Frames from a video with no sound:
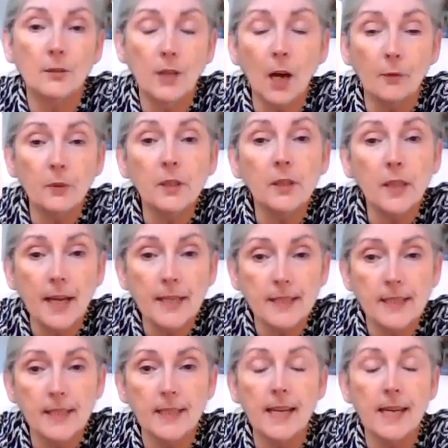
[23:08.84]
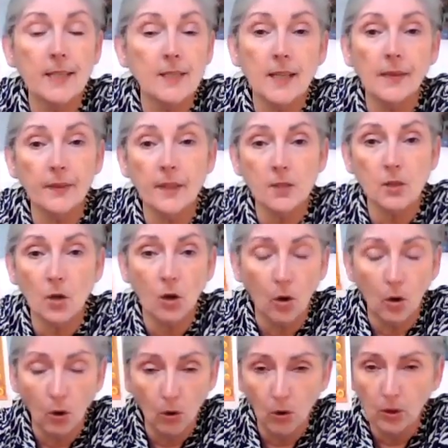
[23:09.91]
not realizing is that this
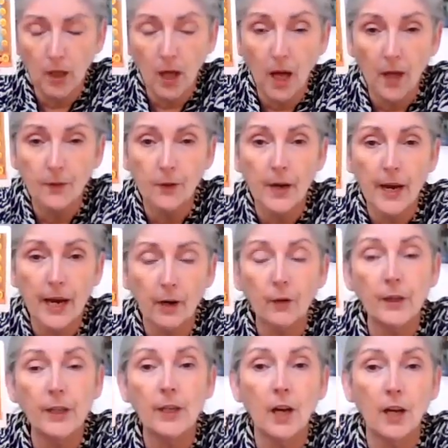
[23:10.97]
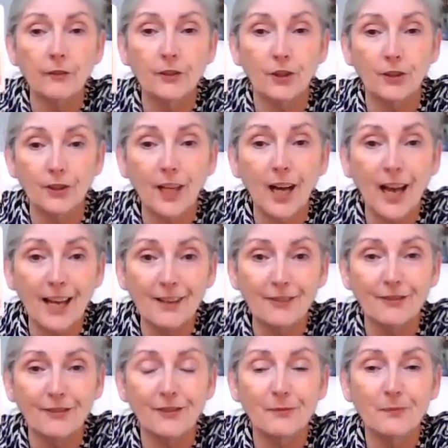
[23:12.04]
whole other area of your
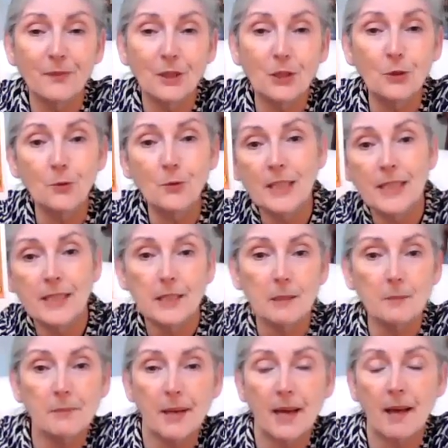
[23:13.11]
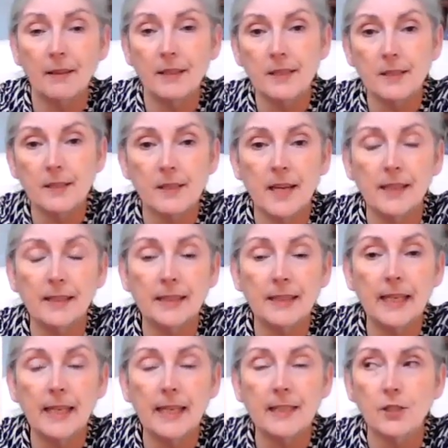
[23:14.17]
life you need to balance and
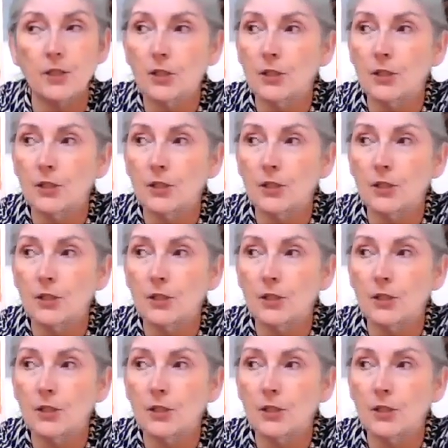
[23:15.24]
get